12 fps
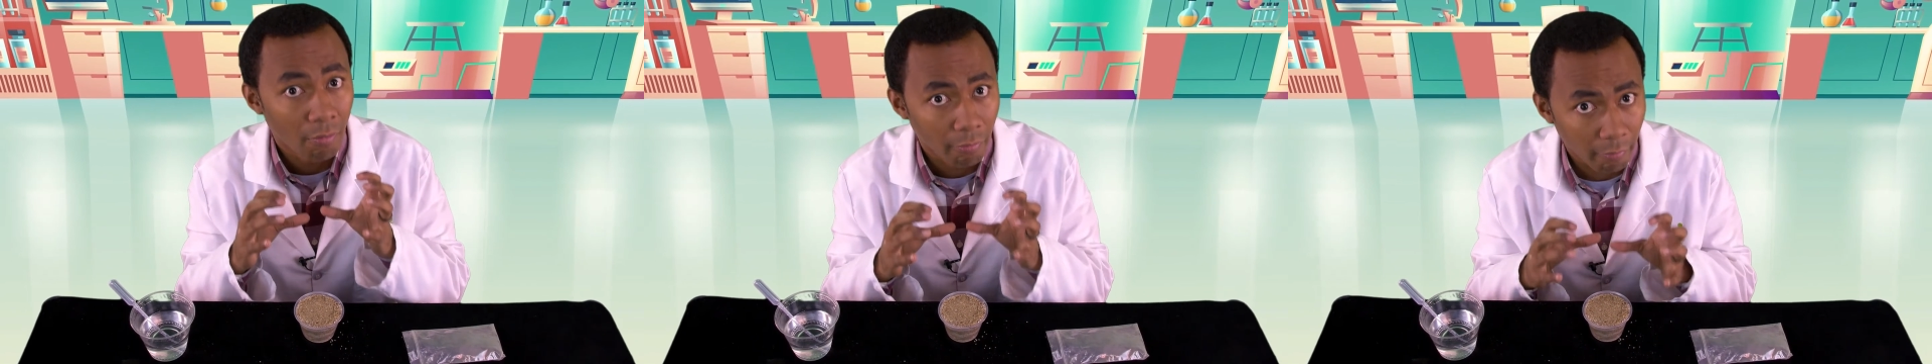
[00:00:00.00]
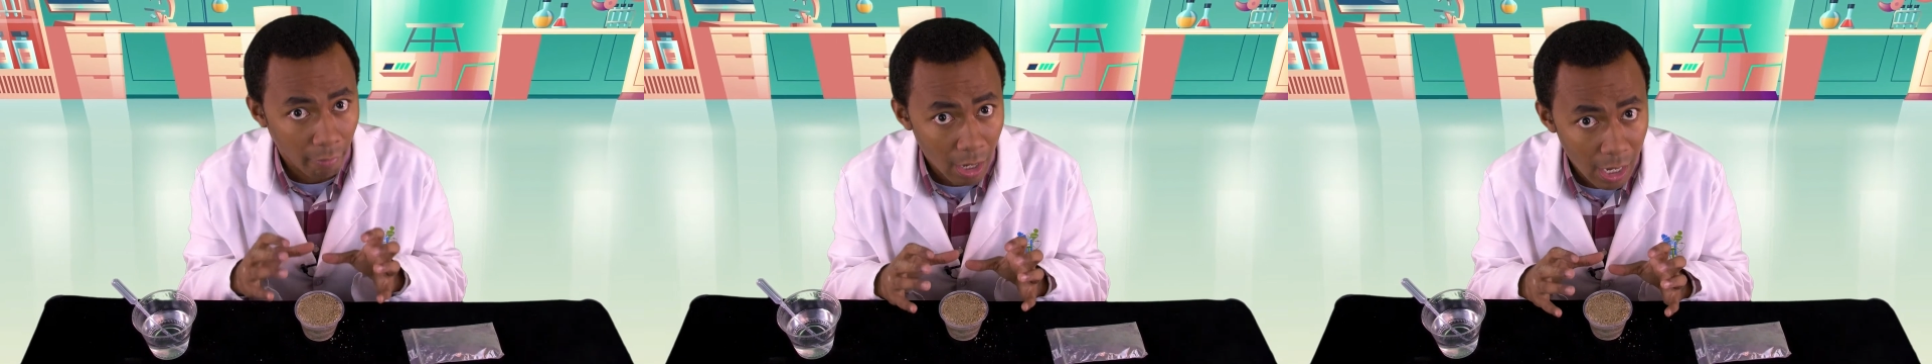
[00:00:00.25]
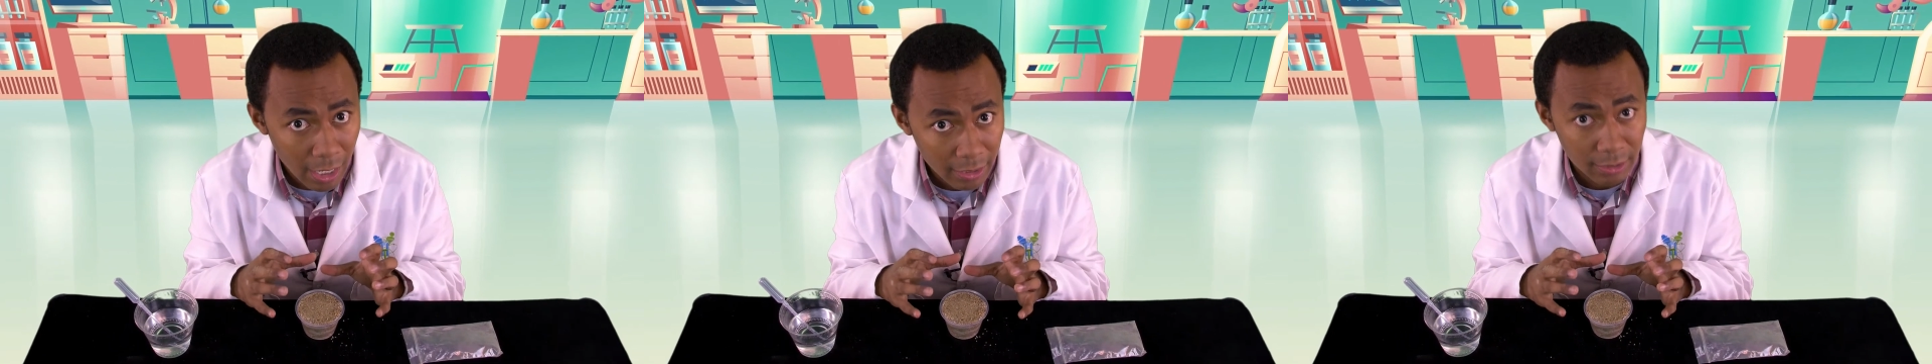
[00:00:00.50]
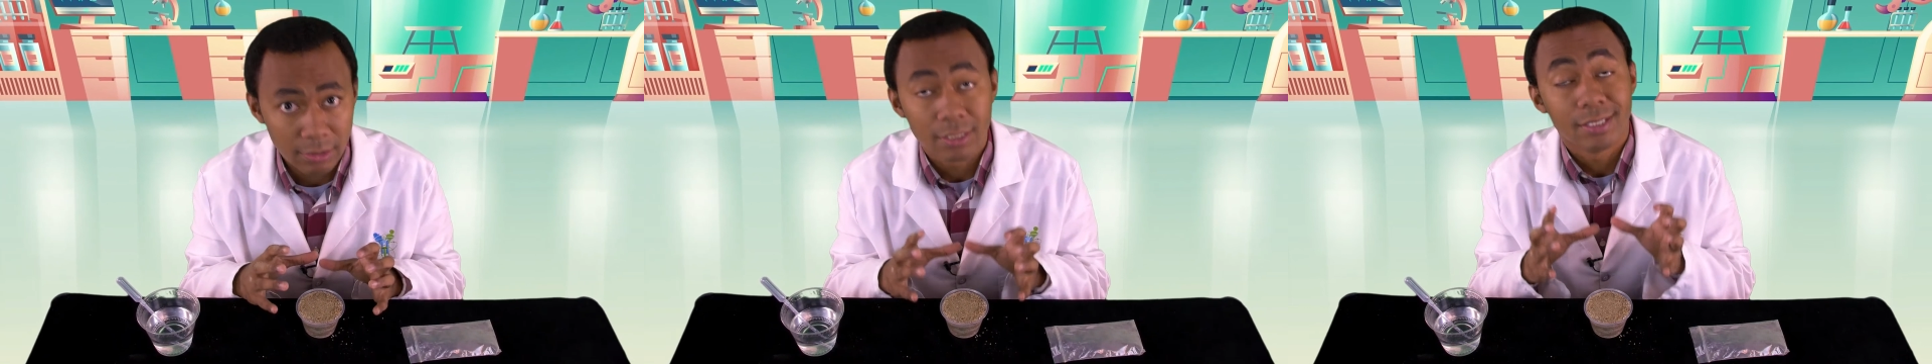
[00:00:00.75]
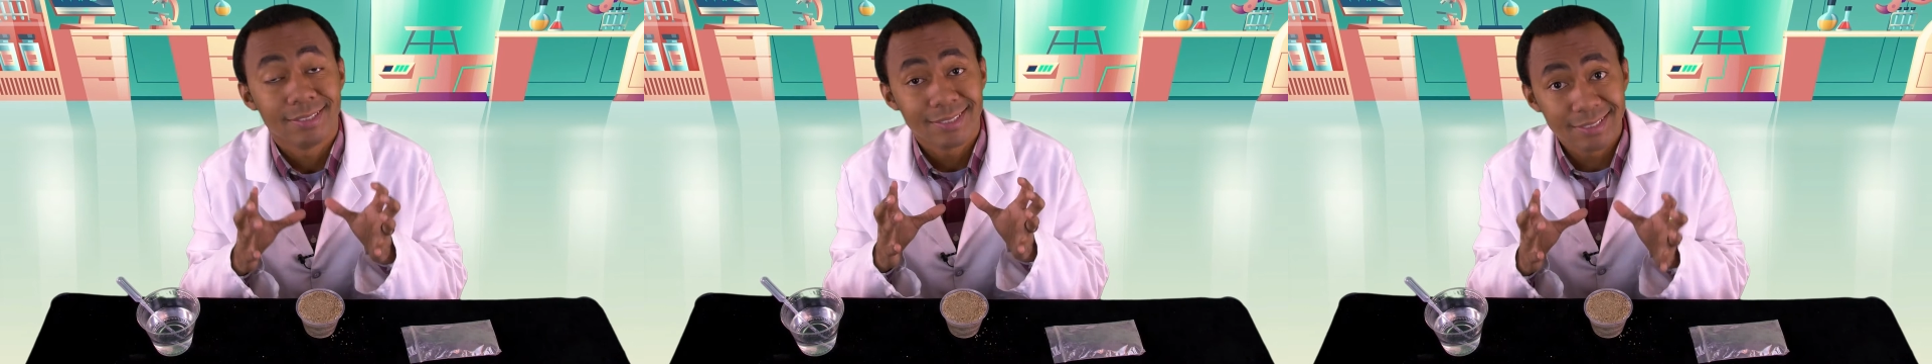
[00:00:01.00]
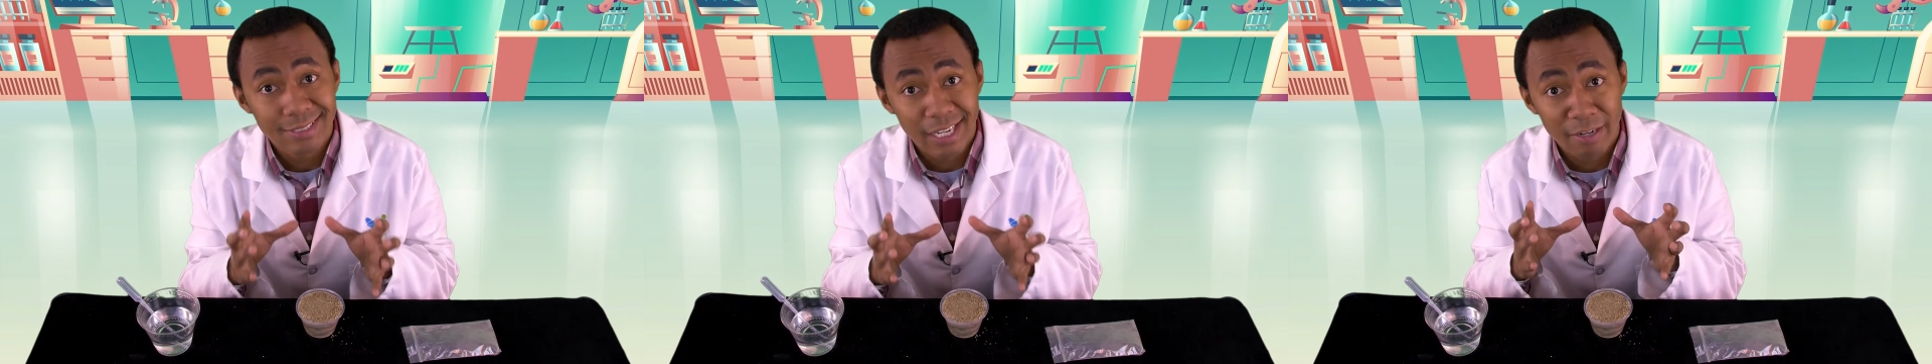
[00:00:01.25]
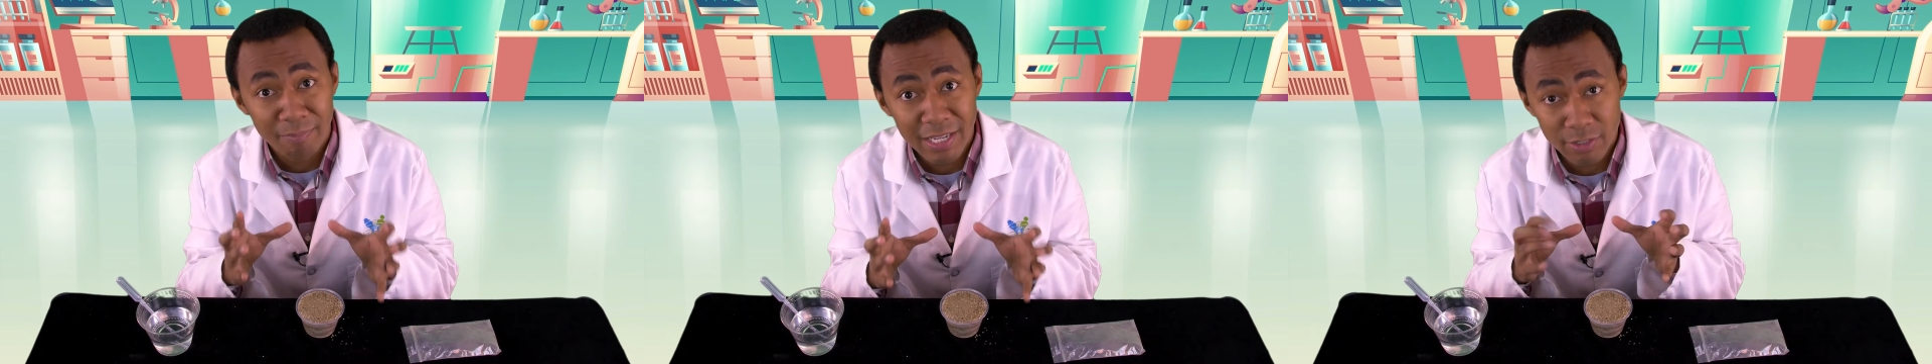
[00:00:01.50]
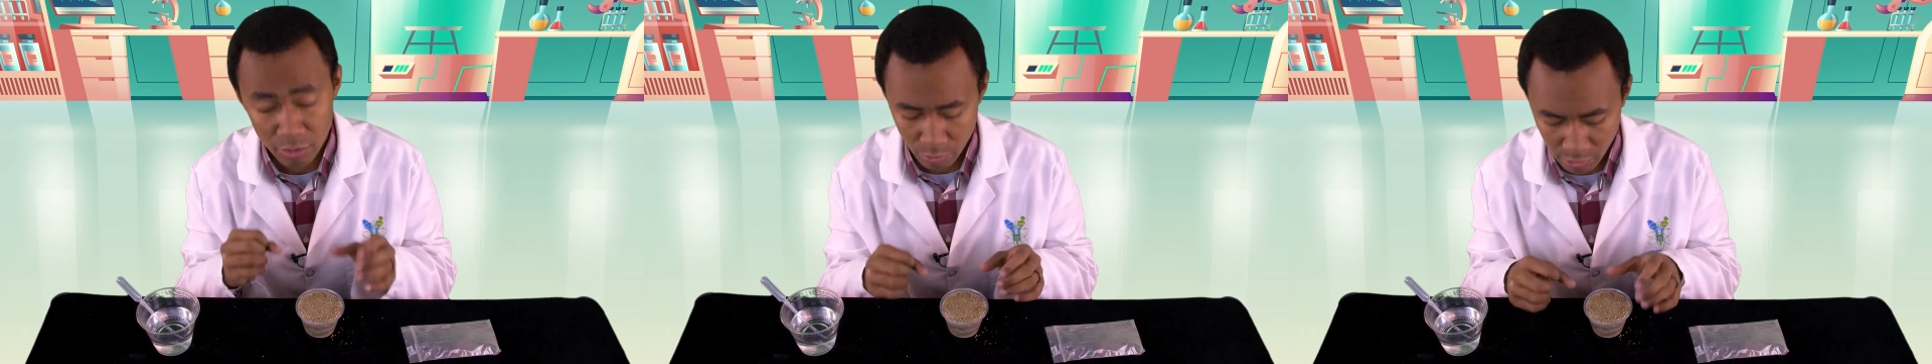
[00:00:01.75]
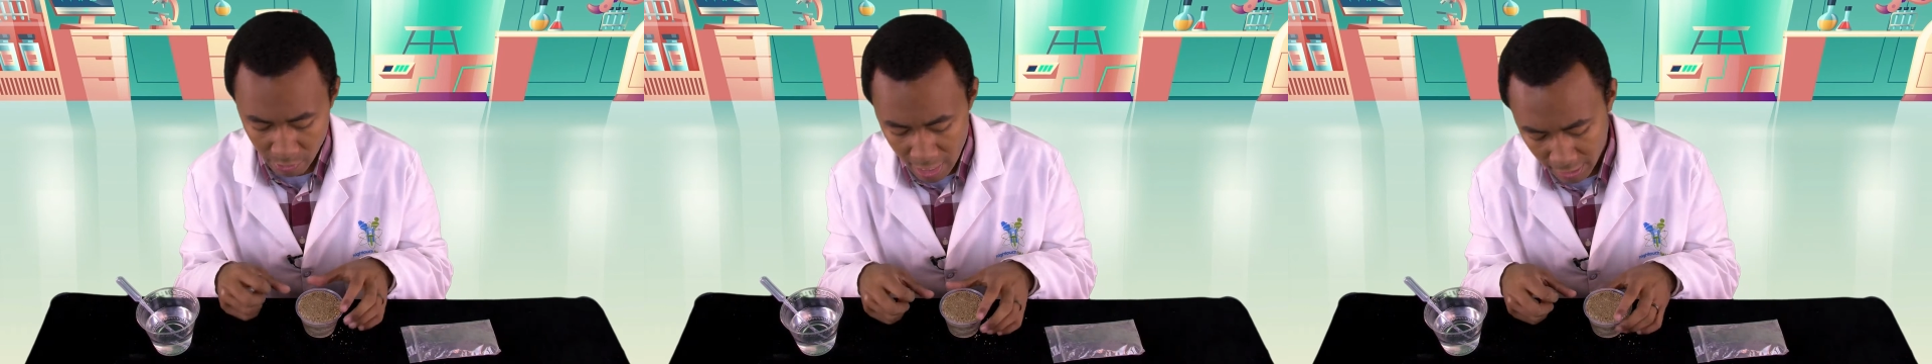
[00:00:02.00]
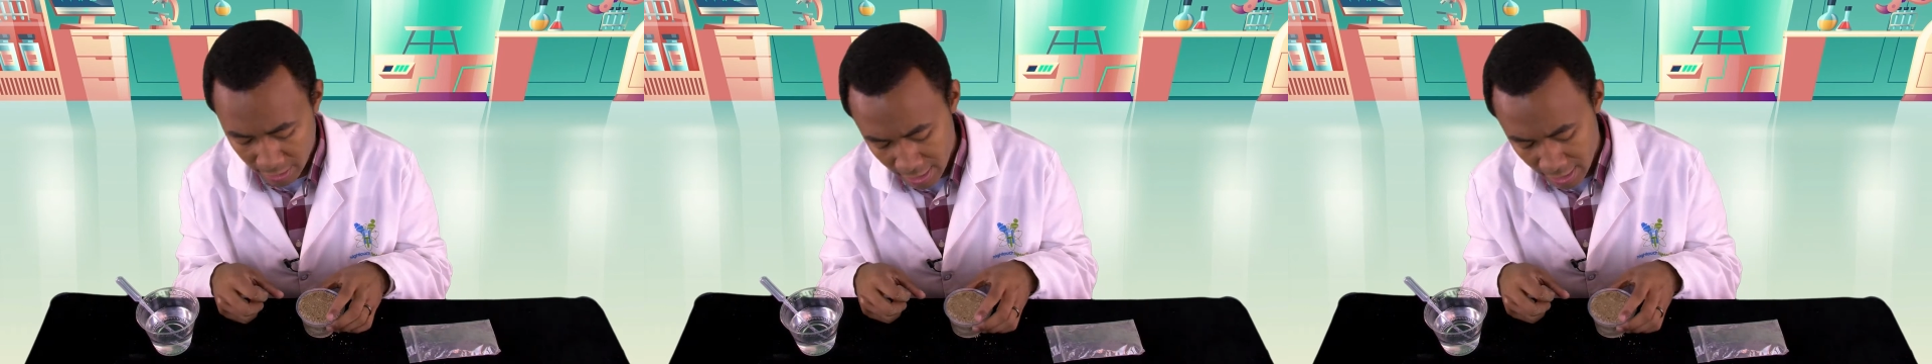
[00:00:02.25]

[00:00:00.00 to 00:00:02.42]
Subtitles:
rock, sedimentary rock.